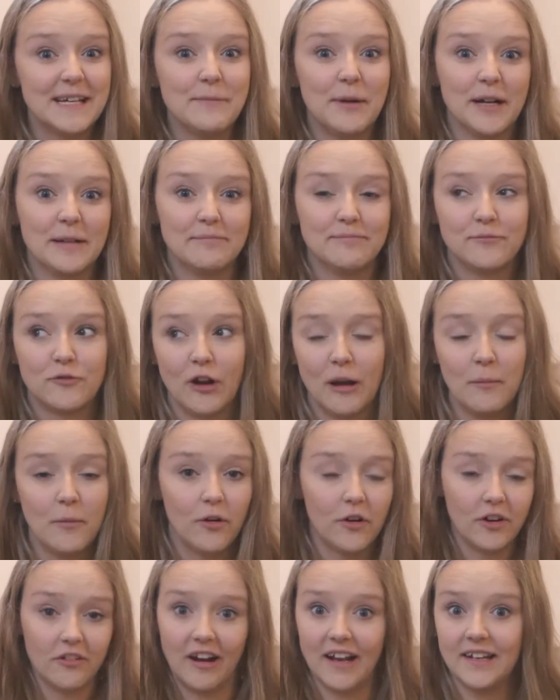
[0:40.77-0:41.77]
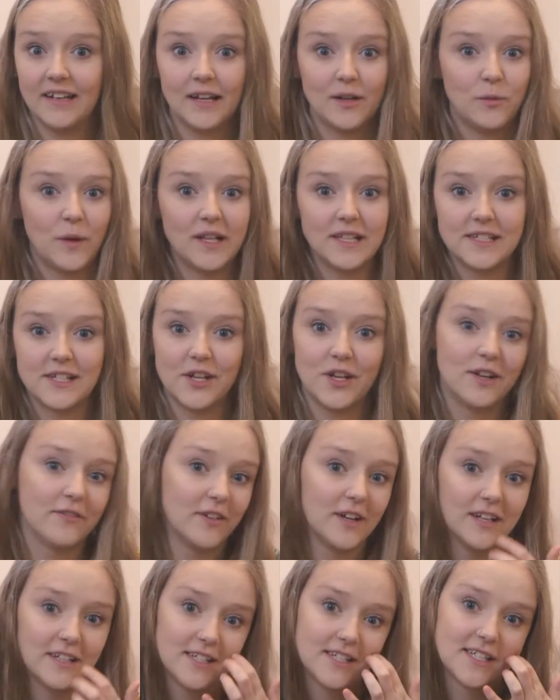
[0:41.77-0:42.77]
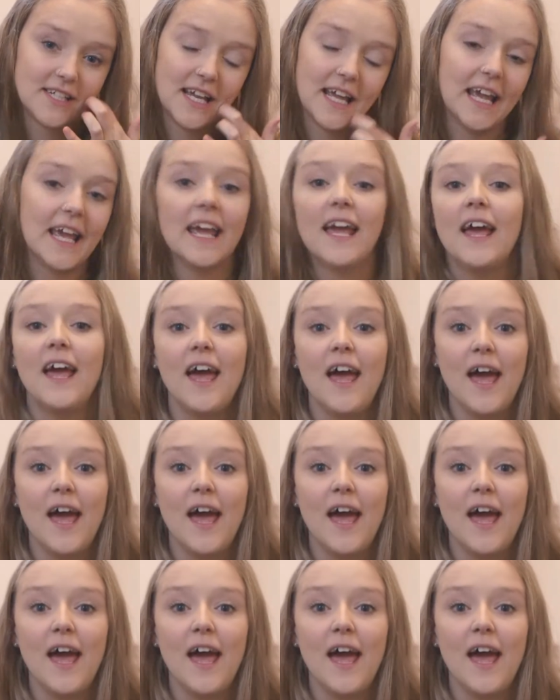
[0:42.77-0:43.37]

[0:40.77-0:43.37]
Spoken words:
My grandma and granddad went to university.